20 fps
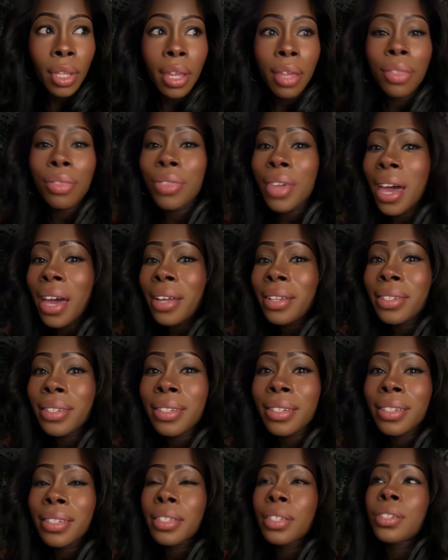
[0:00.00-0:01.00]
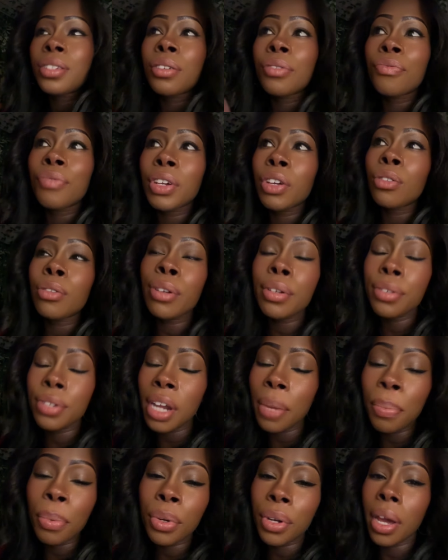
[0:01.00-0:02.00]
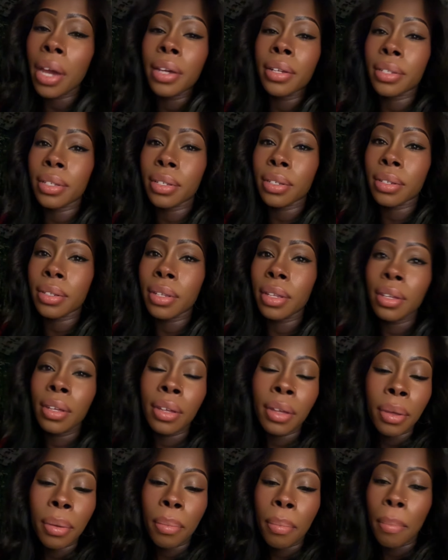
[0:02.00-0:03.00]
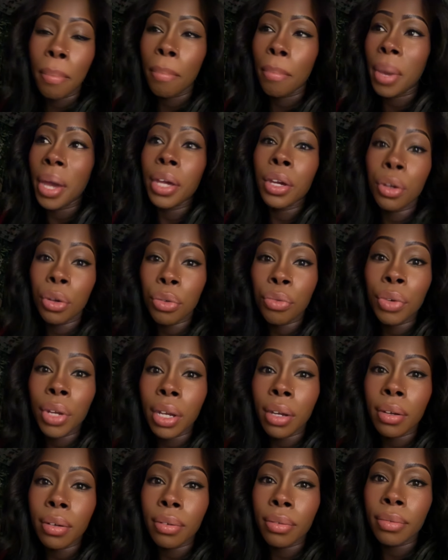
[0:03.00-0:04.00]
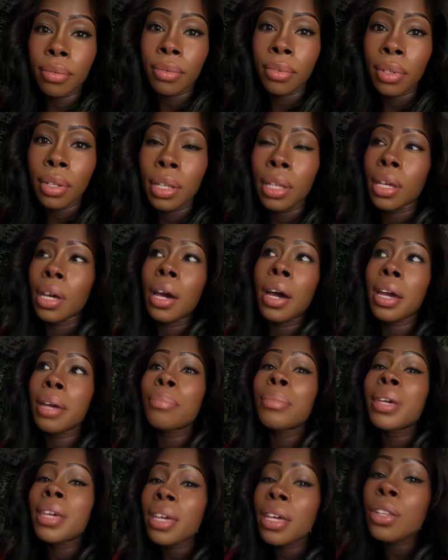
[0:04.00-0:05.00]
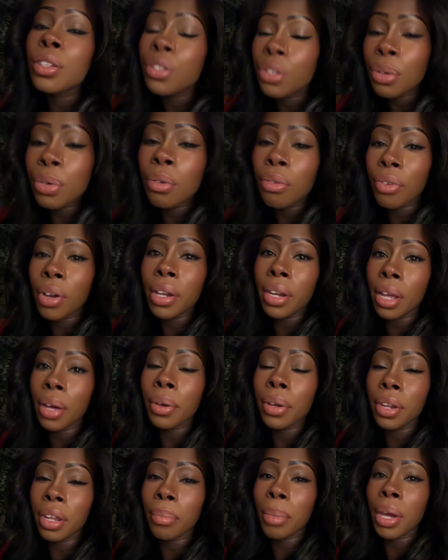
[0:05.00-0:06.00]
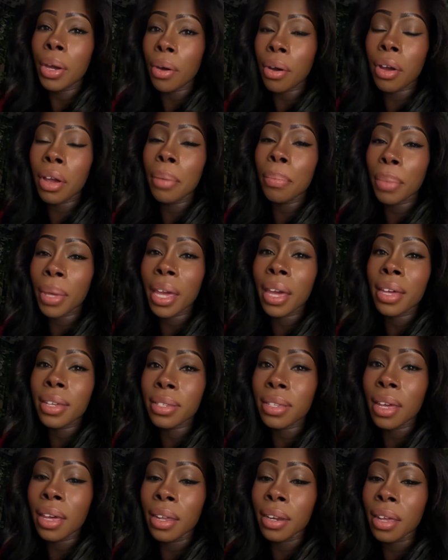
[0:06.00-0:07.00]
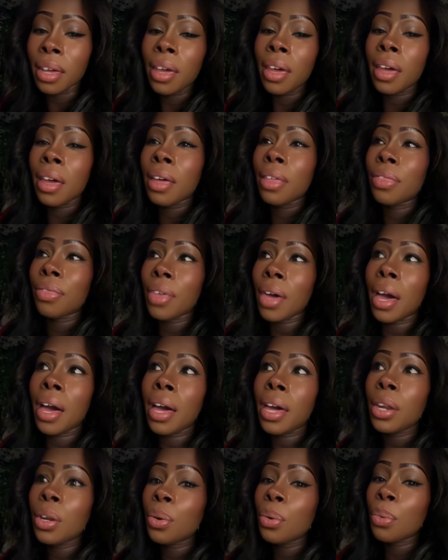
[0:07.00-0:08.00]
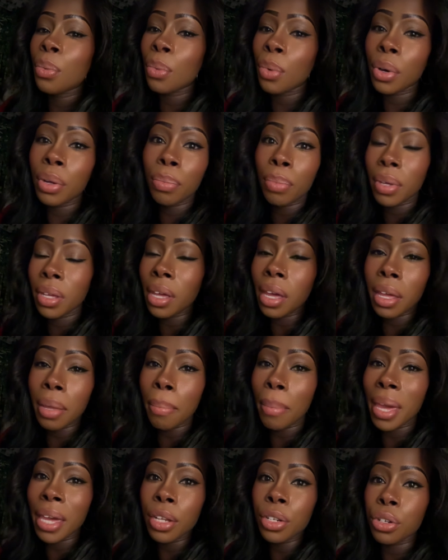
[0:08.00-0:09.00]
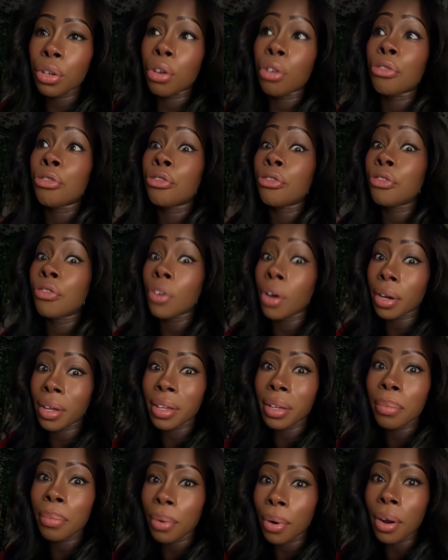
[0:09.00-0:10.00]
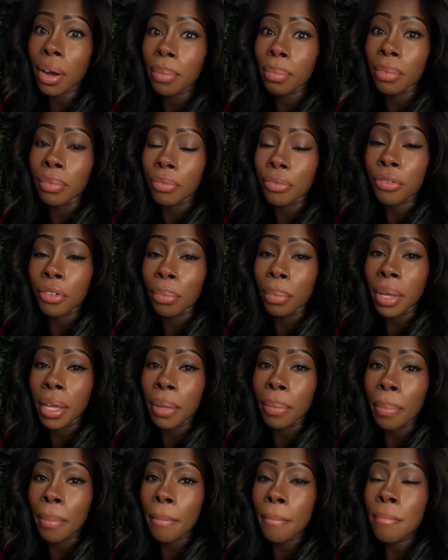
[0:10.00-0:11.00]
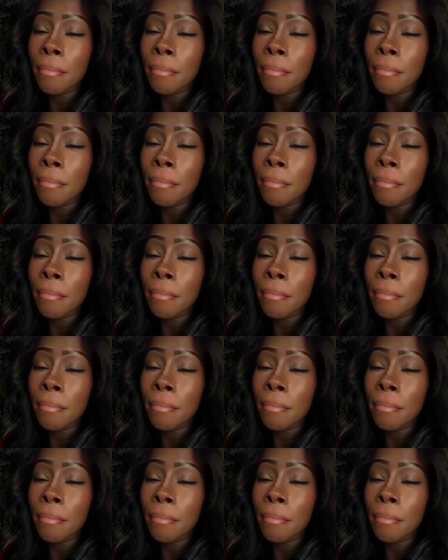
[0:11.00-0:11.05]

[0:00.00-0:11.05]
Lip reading: That severely jeopardizes my career. I'm in school right now getting my RN/BSN. That would be a major fucking problem for me.